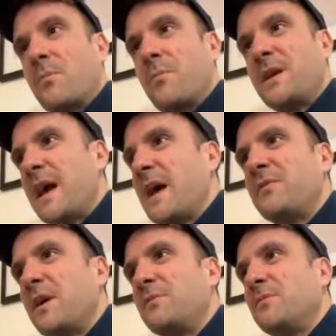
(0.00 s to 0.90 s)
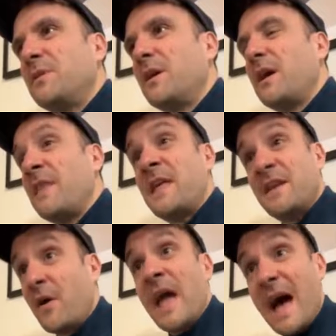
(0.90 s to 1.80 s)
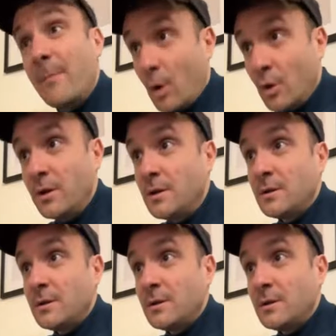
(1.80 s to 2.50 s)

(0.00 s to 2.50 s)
yeah, and then if I am on,